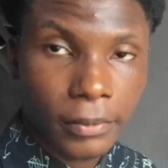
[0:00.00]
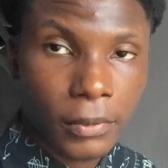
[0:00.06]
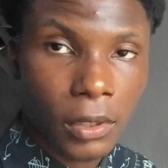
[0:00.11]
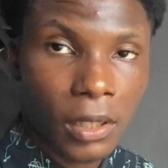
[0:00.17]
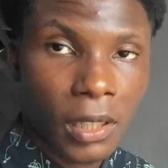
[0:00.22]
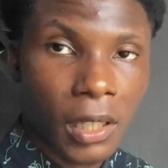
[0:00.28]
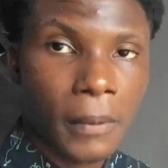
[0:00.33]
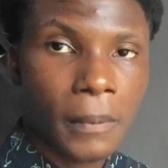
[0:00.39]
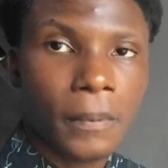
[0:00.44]

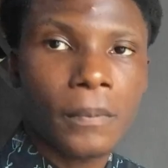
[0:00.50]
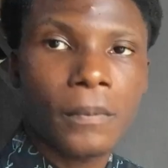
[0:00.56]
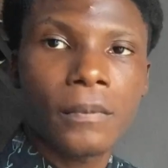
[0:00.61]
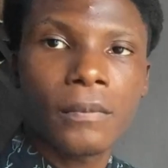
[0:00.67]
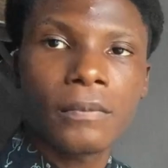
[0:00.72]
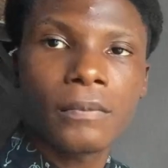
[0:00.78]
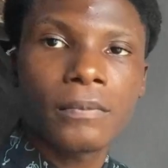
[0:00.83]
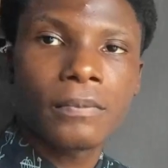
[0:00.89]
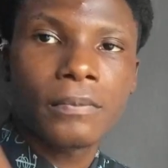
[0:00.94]
Okay,
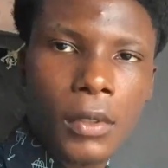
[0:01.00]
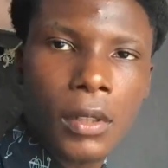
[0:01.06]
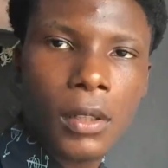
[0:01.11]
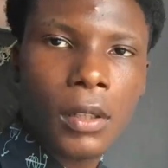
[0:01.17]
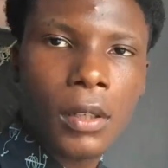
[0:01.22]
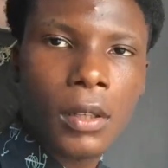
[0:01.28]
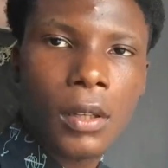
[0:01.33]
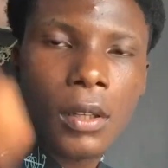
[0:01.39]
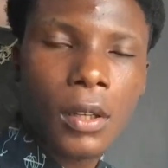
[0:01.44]

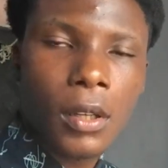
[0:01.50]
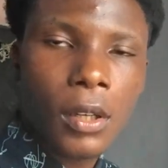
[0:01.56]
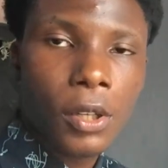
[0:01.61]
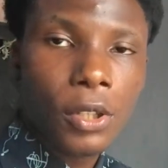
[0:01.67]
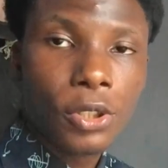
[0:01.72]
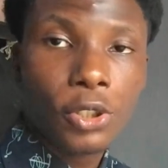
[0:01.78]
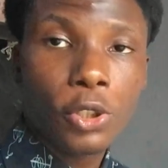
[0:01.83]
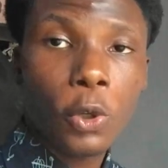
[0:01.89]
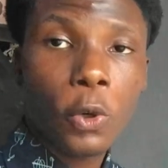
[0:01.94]

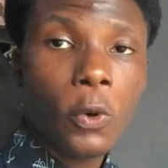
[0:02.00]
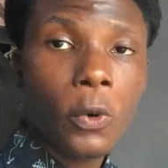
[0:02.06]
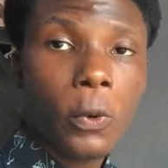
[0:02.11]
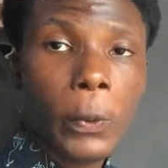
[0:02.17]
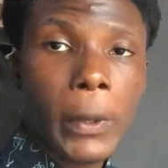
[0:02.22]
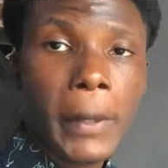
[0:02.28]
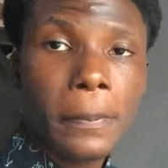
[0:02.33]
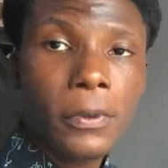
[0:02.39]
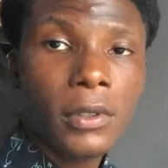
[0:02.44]
so
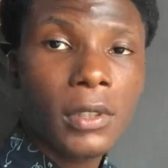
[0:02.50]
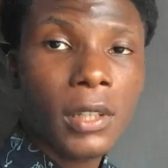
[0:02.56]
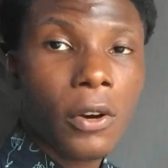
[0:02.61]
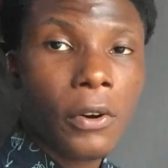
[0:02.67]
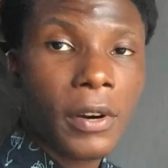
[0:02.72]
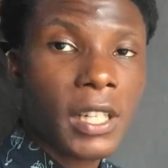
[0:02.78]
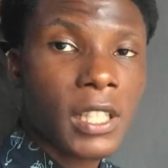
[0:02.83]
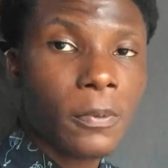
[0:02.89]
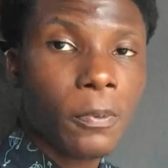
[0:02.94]
we put the
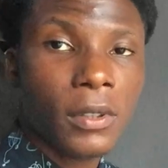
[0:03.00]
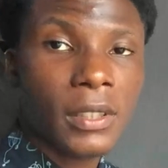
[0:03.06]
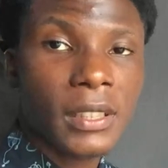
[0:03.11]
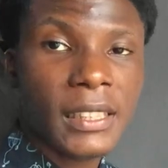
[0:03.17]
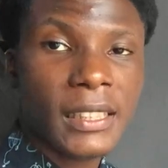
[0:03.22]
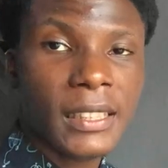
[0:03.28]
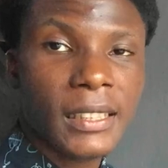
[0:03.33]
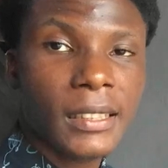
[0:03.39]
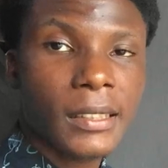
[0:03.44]

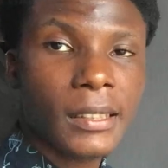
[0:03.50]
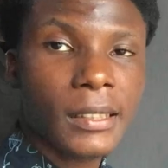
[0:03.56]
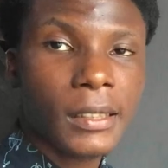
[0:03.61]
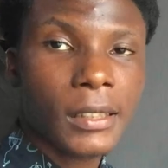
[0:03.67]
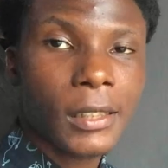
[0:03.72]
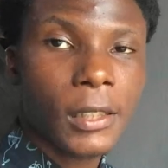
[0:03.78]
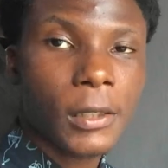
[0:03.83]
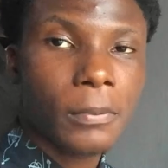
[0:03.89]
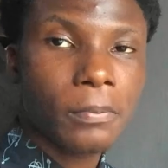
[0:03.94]
corresponding
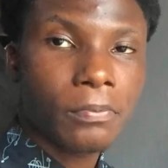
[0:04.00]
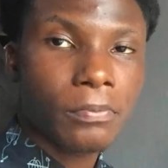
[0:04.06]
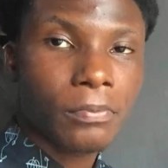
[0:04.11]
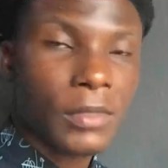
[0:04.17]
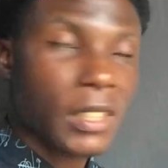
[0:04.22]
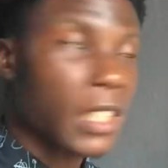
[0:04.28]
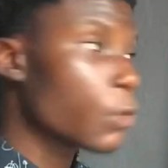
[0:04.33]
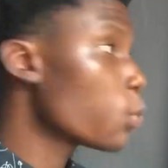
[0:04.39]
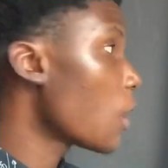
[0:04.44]

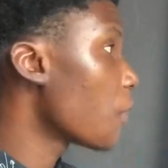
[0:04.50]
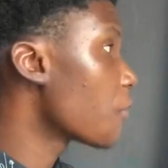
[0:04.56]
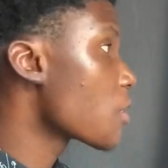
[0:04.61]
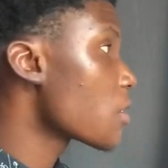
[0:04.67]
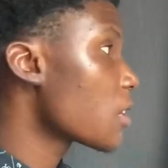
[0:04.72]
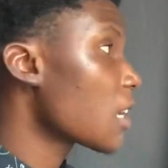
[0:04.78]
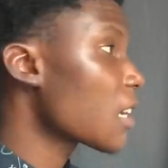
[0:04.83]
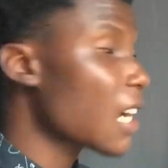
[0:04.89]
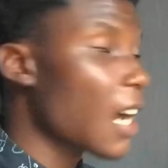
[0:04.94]
since we have
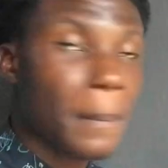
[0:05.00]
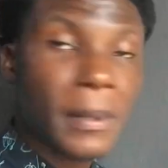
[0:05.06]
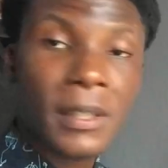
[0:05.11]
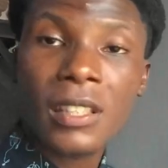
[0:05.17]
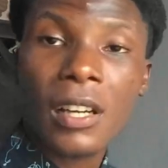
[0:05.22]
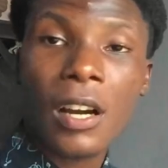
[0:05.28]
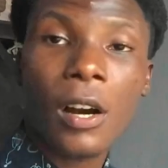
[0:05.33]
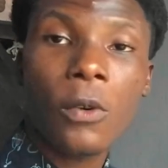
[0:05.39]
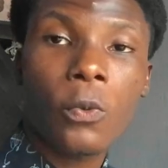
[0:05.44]
treated
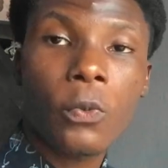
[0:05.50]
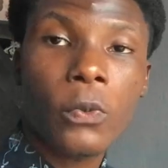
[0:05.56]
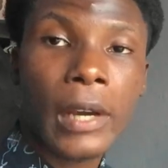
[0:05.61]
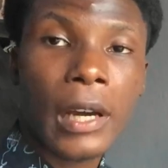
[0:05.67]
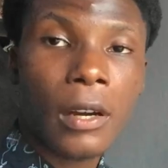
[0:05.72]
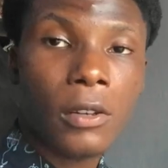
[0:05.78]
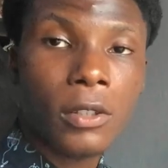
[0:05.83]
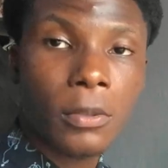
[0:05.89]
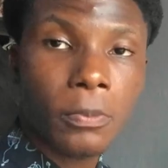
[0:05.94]
capital, we
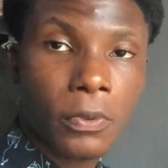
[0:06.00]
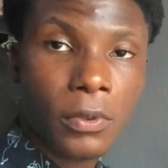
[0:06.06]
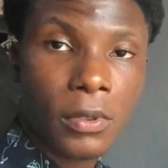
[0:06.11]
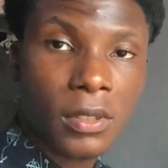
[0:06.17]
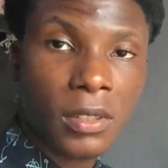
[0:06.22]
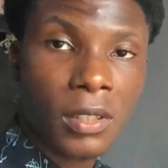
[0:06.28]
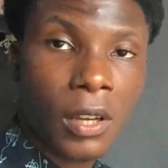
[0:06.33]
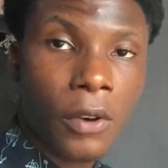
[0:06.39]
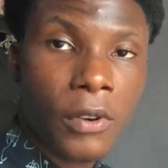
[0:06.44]
are going to
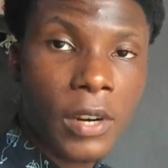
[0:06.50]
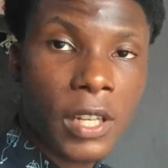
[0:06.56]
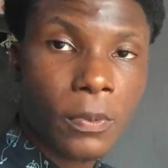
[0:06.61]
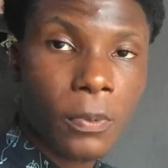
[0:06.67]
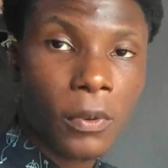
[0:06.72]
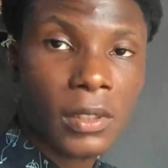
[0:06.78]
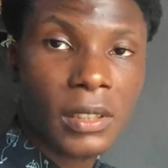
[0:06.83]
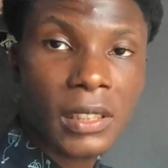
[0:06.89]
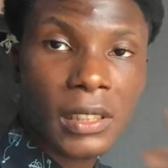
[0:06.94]
put the
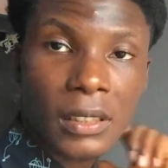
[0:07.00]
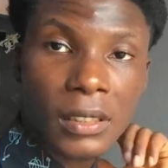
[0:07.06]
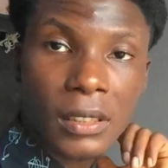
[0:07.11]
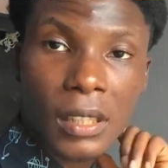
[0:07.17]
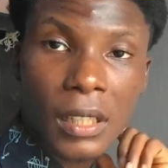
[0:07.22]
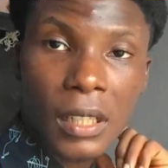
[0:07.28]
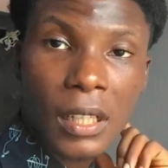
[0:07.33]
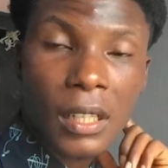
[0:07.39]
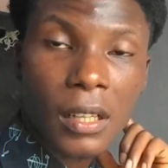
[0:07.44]
corresponding
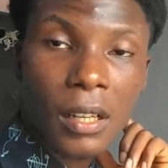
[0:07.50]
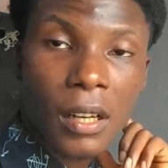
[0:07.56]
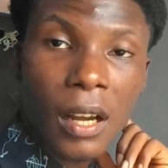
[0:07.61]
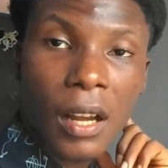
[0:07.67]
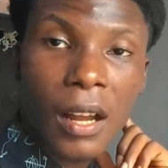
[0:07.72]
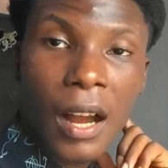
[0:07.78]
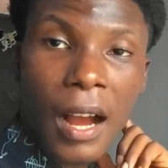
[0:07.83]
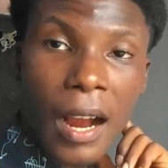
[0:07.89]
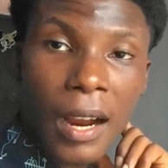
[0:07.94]

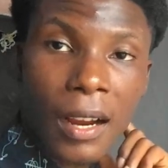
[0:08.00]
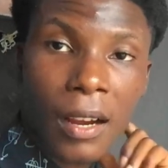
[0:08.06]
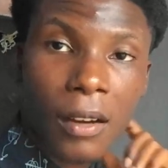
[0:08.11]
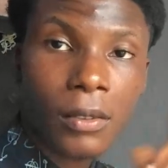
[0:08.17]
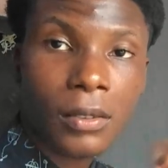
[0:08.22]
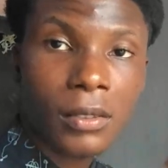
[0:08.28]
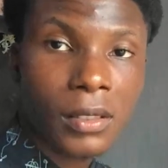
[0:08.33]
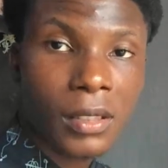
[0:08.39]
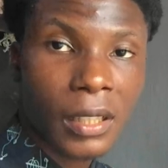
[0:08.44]

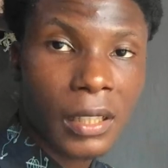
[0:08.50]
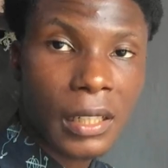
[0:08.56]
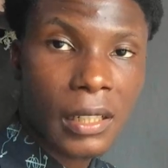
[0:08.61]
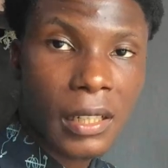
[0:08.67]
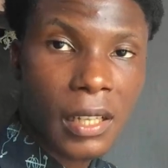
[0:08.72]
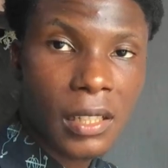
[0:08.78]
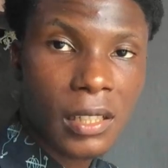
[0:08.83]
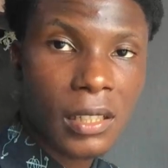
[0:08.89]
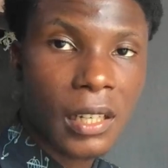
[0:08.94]
account in the
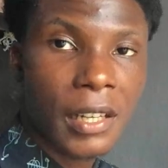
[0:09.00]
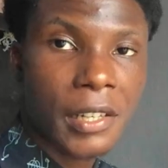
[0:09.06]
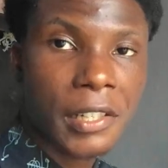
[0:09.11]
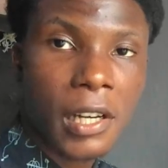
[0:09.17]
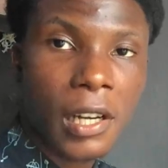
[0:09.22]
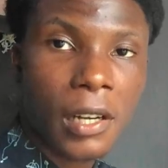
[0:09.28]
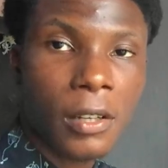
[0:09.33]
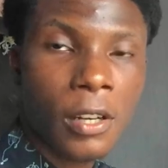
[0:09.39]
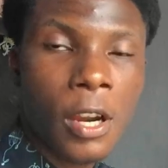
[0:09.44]
next
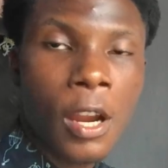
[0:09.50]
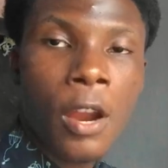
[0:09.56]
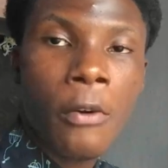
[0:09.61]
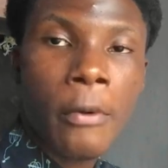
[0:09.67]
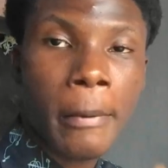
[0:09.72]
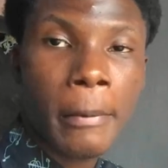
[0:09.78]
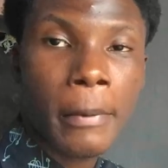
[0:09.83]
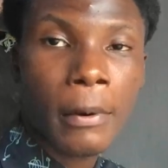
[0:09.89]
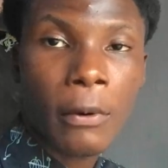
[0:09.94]
ledger.
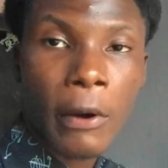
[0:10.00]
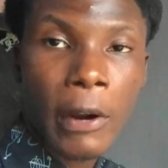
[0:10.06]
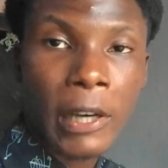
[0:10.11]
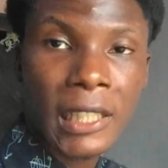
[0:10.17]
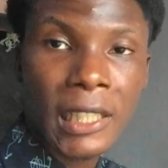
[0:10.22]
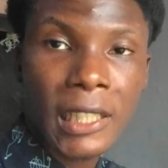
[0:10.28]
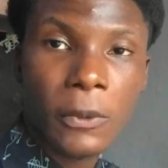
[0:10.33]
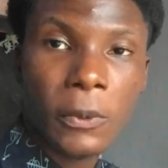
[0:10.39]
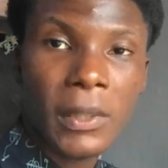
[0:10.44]
Remember, we are
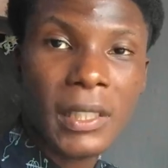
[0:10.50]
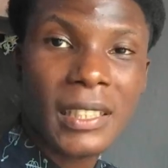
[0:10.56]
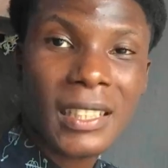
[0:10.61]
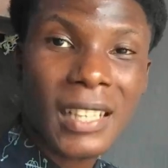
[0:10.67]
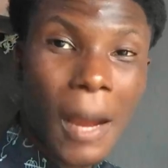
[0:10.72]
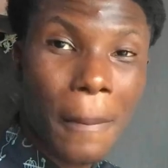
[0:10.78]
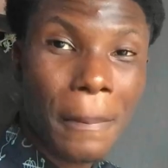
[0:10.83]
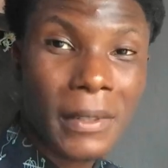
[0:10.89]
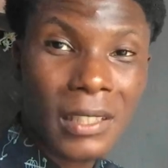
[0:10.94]
dealing
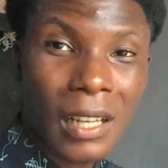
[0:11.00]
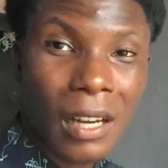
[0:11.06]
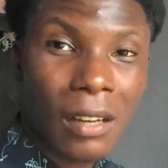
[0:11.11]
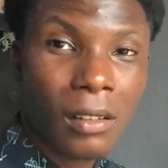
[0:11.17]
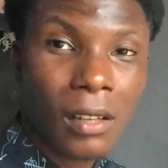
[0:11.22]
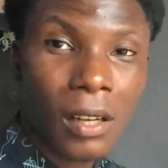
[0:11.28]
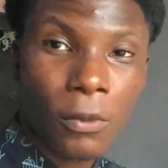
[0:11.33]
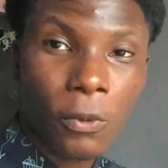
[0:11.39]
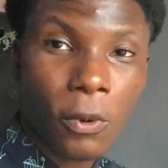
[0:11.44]
with
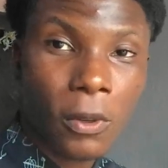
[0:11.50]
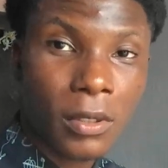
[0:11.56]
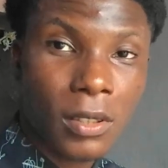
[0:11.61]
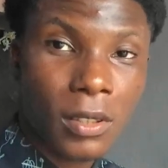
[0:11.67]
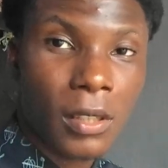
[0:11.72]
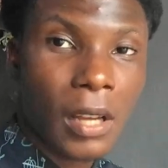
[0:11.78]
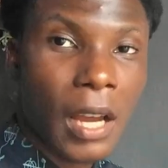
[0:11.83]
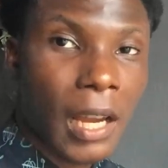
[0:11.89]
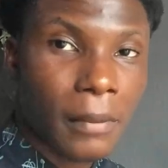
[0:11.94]
capital
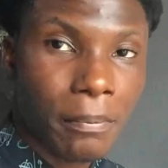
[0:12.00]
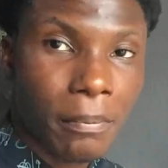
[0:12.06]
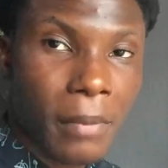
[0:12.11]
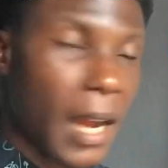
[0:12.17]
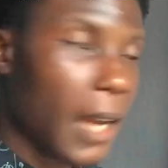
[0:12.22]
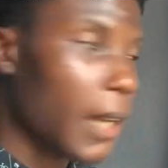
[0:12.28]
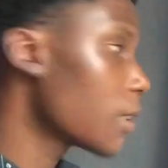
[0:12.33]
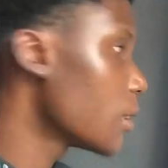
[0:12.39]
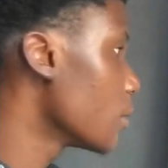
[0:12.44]
and
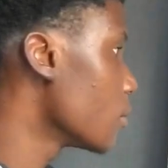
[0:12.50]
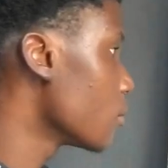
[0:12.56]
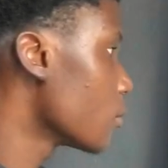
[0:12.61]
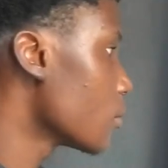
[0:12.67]
bank.